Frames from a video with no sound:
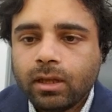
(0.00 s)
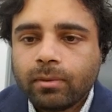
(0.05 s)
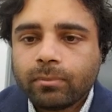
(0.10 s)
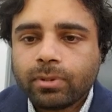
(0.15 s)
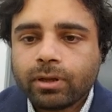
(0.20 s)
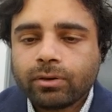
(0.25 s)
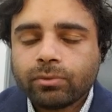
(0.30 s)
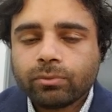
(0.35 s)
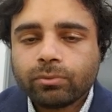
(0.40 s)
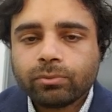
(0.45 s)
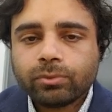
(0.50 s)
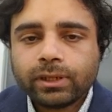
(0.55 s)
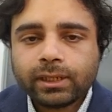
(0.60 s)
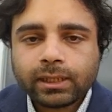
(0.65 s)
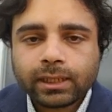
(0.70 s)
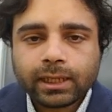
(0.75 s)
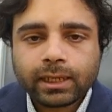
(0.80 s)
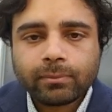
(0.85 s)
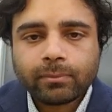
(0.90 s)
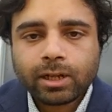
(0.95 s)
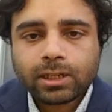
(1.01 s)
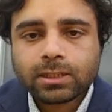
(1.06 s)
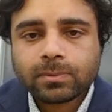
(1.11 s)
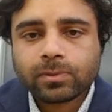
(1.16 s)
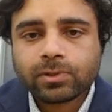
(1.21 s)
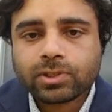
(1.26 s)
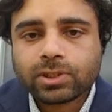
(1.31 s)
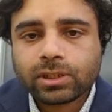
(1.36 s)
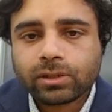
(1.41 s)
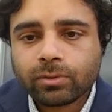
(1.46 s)
But really, in
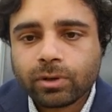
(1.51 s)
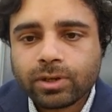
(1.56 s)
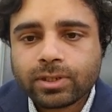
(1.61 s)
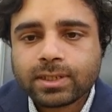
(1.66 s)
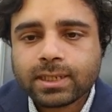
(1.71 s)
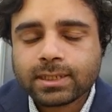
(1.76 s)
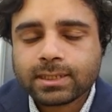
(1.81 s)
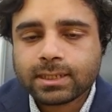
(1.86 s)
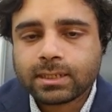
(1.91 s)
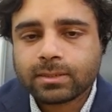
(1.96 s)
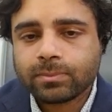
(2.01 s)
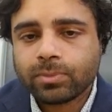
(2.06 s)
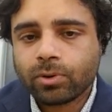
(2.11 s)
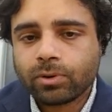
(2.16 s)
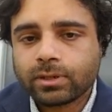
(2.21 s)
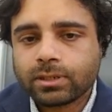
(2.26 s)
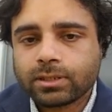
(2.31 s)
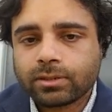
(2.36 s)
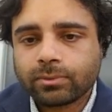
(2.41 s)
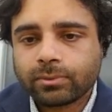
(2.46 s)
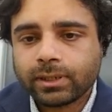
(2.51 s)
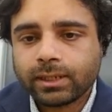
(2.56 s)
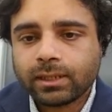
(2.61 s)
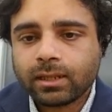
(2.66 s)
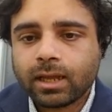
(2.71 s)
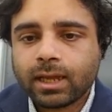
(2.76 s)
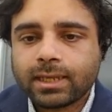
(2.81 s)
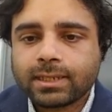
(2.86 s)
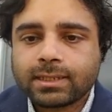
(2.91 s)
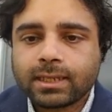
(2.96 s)
multiple sclerosis, it's important to
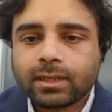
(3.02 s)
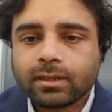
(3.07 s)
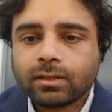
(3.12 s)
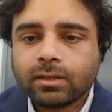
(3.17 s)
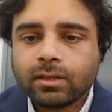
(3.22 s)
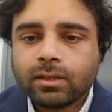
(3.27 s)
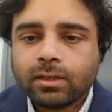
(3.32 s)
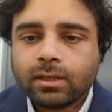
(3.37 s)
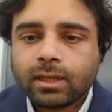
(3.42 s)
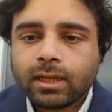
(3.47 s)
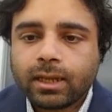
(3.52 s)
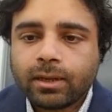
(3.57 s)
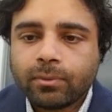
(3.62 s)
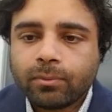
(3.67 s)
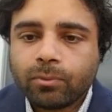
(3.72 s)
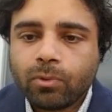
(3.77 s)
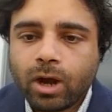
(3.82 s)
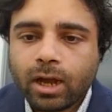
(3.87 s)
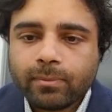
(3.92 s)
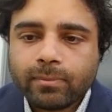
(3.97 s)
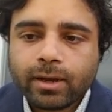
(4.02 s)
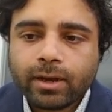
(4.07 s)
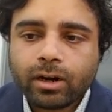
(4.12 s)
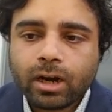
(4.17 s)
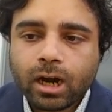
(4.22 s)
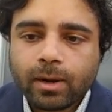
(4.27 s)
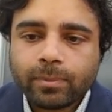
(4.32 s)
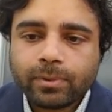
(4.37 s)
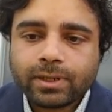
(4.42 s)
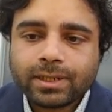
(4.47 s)
realize that white matter
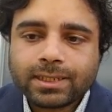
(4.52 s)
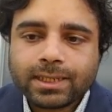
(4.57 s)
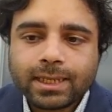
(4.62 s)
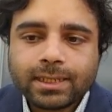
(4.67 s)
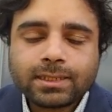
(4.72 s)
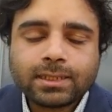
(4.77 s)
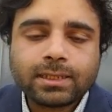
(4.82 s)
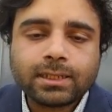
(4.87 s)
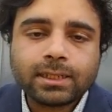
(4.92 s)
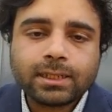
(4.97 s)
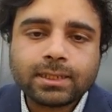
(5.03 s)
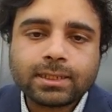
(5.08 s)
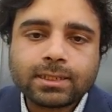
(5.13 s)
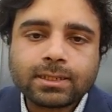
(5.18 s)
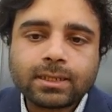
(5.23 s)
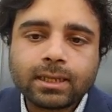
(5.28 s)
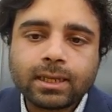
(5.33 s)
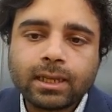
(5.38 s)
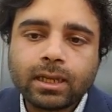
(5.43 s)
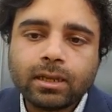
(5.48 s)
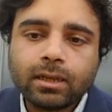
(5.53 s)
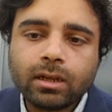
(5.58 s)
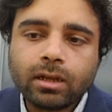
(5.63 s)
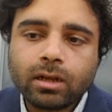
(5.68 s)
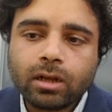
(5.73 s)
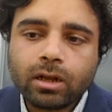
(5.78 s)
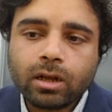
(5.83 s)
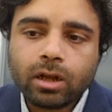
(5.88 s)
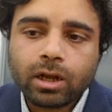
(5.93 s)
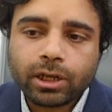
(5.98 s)
hyperintensities
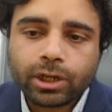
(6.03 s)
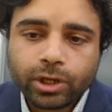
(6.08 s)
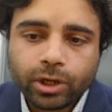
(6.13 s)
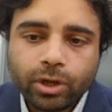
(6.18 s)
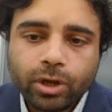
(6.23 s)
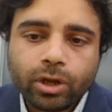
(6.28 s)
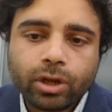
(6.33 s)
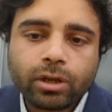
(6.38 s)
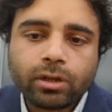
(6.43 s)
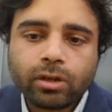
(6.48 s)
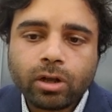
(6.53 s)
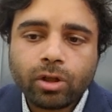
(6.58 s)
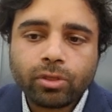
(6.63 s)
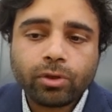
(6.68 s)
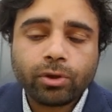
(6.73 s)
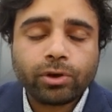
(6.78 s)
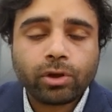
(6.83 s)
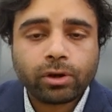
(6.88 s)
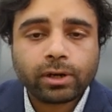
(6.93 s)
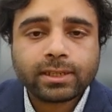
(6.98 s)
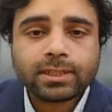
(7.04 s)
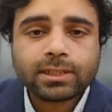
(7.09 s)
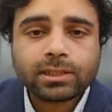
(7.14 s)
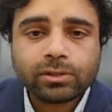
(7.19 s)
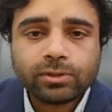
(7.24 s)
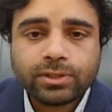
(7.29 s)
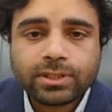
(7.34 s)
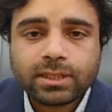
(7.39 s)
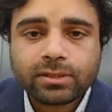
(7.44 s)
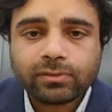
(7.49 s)
occur, although not
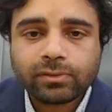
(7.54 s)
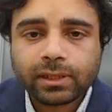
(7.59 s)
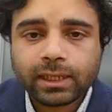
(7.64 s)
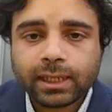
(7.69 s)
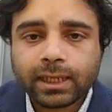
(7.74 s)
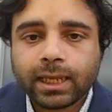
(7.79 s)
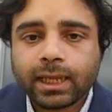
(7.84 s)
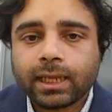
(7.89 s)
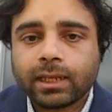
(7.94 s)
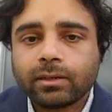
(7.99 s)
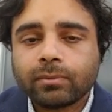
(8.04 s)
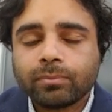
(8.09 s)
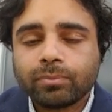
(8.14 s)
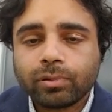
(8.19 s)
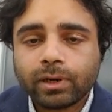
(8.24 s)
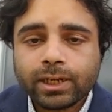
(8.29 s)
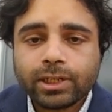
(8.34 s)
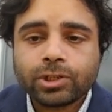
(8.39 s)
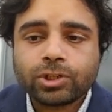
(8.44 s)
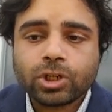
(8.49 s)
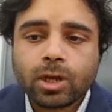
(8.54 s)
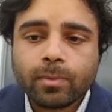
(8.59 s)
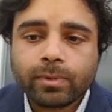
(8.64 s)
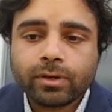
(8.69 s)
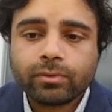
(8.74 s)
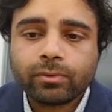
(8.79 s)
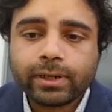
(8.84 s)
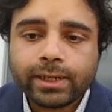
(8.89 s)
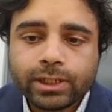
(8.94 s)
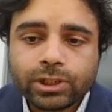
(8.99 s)
exclusively, in
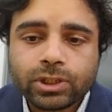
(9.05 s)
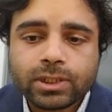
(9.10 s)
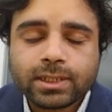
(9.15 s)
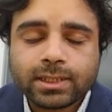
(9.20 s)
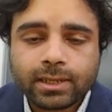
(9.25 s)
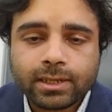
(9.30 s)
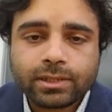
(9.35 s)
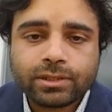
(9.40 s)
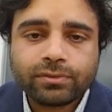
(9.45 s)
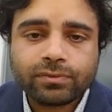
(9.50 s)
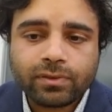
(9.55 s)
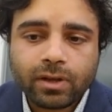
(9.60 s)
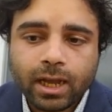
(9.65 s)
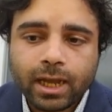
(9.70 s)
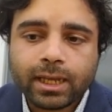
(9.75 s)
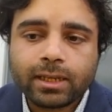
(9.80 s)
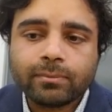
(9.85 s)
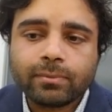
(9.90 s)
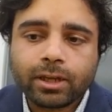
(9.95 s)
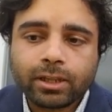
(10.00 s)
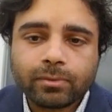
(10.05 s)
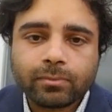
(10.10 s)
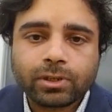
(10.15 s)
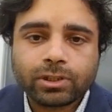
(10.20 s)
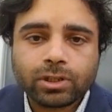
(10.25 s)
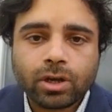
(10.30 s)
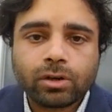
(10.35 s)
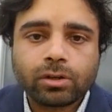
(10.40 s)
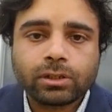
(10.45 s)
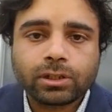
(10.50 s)
predetermined regions that are defined by the
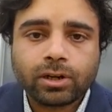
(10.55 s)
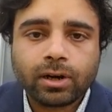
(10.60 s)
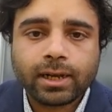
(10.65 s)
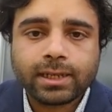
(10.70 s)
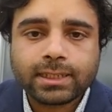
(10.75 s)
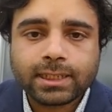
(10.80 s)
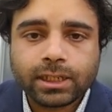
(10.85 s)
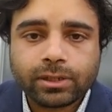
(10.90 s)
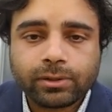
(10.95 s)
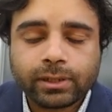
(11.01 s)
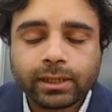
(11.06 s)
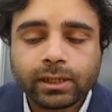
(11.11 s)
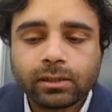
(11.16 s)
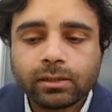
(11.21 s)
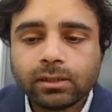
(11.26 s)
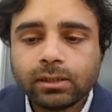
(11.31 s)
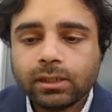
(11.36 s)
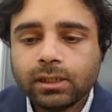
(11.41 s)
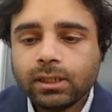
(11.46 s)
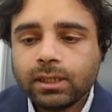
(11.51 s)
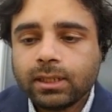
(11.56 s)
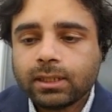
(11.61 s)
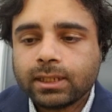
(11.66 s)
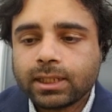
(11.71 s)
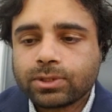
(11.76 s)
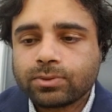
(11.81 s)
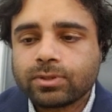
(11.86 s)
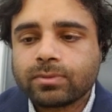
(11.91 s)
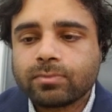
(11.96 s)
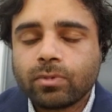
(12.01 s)
McDonald criteria.
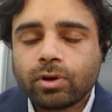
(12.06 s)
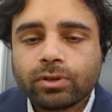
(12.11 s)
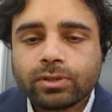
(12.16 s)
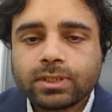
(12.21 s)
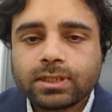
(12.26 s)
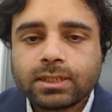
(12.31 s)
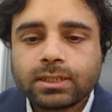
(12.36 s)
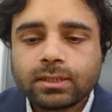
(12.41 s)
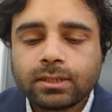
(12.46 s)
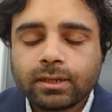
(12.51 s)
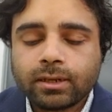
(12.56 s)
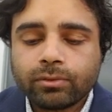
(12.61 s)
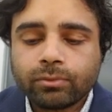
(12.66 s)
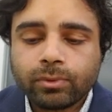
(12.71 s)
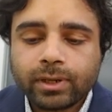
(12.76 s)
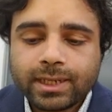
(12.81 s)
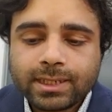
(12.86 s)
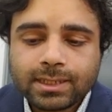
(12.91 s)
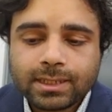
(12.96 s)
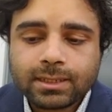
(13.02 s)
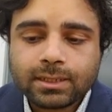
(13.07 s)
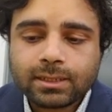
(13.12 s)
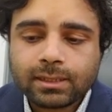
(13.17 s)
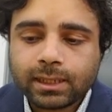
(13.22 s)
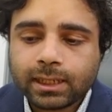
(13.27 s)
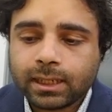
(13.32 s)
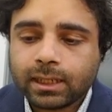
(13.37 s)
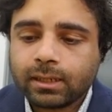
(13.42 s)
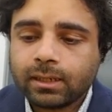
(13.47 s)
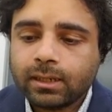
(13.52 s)
This was most
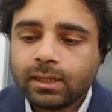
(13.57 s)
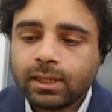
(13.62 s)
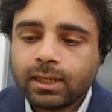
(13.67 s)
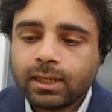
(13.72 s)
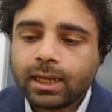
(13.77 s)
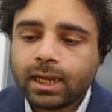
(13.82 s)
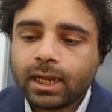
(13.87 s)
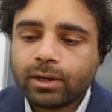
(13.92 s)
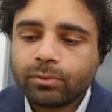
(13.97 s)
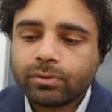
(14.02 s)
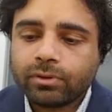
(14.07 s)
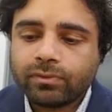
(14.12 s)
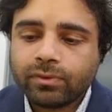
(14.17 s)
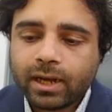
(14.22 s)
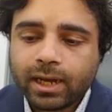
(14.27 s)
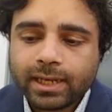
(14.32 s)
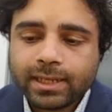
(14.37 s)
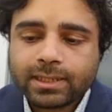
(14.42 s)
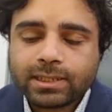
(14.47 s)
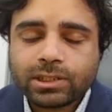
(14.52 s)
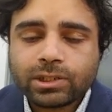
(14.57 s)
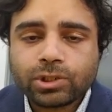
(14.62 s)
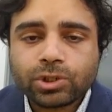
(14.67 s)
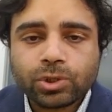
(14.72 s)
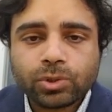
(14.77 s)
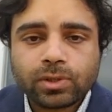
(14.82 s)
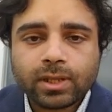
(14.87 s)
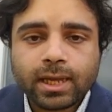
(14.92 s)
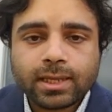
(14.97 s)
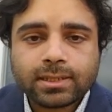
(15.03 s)
recently revised in
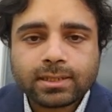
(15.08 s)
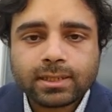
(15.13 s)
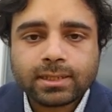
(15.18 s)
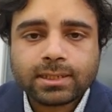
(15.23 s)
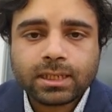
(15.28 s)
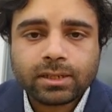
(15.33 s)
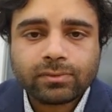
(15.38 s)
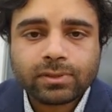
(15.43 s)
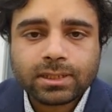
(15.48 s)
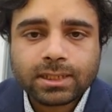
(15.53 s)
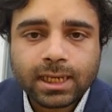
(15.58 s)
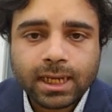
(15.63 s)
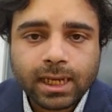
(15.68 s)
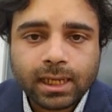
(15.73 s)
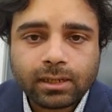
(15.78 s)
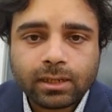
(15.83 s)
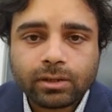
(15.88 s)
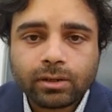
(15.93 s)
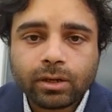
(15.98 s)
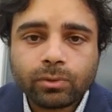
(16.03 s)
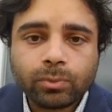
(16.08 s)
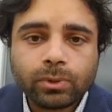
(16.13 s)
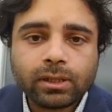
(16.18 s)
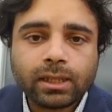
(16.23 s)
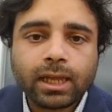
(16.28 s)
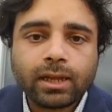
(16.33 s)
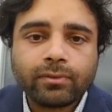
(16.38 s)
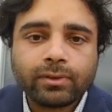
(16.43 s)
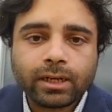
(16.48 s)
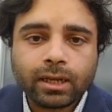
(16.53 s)
2017 and will
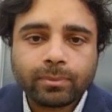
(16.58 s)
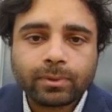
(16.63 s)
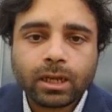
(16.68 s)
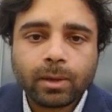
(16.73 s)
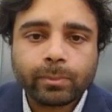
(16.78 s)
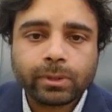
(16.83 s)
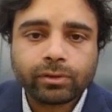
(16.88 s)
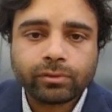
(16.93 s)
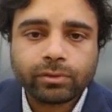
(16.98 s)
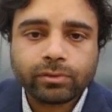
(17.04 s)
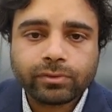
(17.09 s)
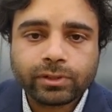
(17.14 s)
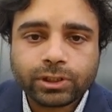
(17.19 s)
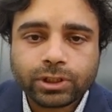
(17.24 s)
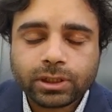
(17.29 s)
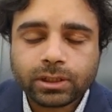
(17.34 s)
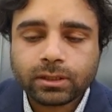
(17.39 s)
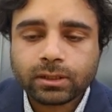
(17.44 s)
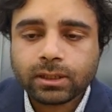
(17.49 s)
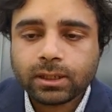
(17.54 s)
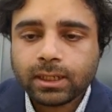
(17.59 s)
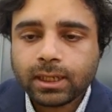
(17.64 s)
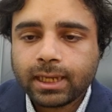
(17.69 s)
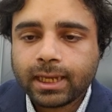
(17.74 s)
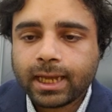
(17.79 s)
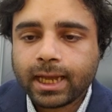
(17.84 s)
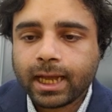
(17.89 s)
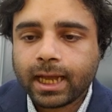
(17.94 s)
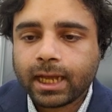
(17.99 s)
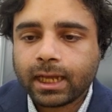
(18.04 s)
have an upcoming revision
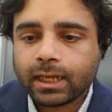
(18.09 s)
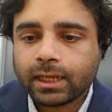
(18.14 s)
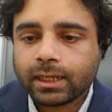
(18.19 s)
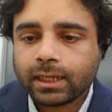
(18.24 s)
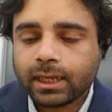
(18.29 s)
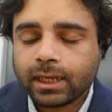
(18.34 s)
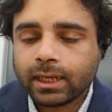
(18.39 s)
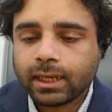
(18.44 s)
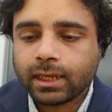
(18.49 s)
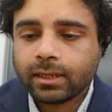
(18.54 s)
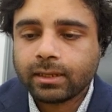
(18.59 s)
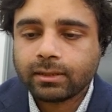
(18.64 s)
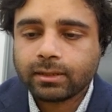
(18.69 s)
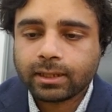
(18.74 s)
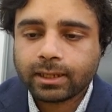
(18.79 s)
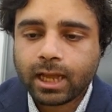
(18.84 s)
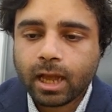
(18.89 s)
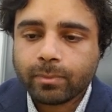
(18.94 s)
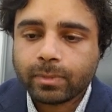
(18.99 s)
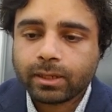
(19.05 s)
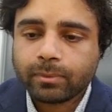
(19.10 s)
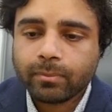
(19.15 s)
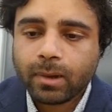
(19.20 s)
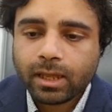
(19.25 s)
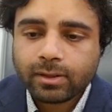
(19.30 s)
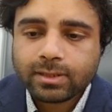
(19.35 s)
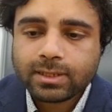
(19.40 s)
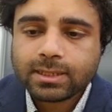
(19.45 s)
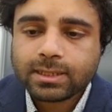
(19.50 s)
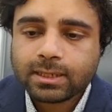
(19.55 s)
in the coming
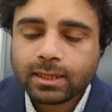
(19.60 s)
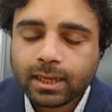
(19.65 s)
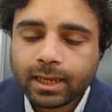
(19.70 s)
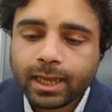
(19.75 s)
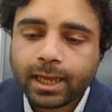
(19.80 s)
months.